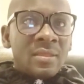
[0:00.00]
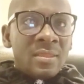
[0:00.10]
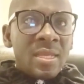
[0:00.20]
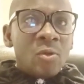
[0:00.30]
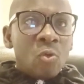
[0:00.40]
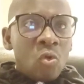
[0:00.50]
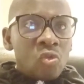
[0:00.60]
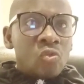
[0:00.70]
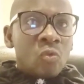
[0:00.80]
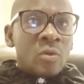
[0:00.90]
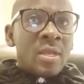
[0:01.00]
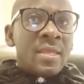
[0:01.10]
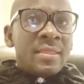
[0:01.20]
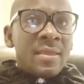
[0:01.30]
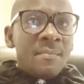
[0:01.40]
Then also,
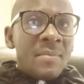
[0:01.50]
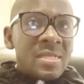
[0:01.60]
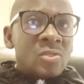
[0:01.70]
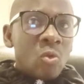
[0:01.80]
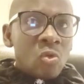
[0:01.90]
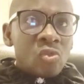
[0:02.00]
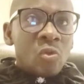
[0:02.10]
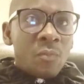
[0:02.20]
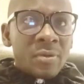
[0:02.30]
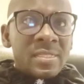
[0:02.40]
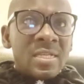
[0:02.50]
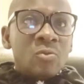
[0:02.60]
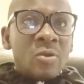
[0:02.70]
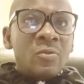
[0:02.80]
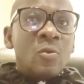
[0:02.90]
they must also
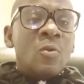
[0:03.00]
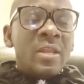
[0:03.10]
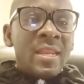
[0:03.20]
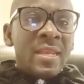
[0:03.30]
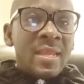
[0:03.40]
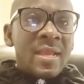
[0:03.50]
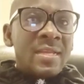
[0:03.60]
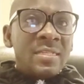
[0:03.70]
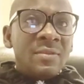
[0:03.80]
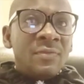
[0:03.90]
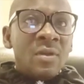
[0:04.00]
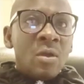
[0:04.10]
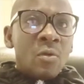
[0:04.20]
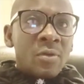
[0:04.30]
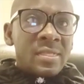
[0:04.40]
present what we call a negative
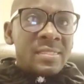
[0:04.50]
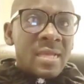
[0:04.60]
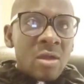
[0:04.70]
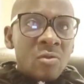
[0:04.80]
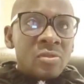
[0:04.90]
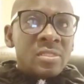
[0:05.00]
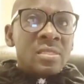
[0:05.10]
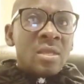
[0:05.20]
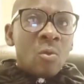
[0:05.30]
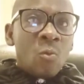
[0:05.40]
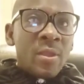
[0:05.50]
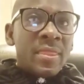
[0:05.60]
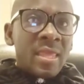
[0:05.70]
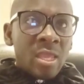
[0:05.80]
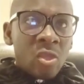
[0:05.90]
results
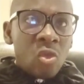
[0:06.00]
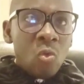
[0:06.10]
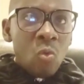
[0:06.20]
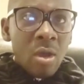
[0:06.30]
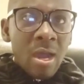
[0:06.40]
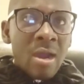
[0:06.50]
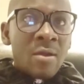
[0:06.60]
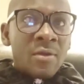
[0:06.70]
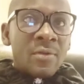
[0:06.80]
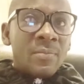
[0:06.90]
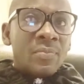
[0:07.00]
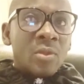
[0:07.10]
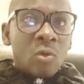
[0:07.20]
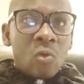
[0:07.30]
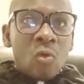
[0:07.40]
with a QR
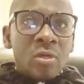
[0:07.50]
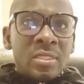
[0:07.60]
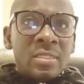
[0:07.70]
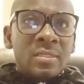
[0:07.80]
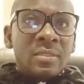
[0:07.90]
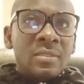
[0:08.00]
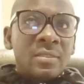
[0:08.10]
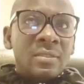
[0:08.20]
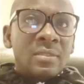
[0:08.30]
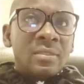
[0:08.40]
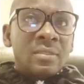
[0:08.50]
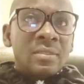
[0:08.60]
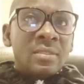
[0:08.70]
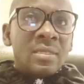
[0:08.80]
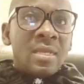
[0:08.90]
code,
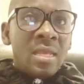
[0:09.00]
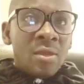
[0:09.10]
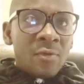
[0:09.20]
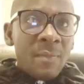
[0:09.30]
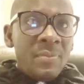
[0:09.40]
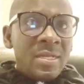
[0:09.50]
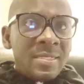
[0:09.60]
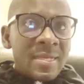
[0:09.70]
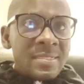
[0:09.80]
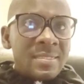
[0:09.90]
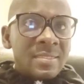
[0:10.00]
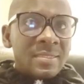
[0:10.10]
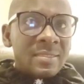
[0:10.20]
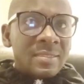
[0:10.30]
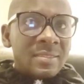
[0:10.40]
a rapid test